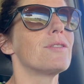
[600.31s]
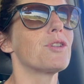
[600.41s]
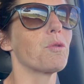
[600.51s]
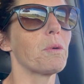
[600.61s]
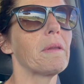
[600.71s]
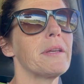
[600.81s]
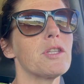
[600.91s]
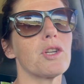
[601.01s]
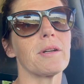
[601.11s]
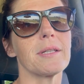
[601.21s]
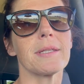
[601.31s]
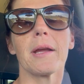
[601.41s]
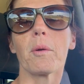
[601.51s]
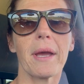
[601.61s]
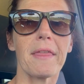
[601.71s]
to really start to
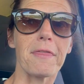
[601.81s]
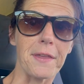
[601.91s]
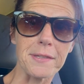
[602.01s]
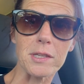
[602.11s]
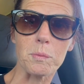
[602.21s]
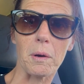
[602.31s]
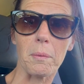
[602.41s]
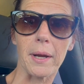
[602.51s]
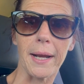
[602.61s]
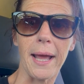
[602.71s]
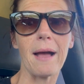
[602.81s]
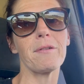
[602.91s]
say, okay, this is where we're going to have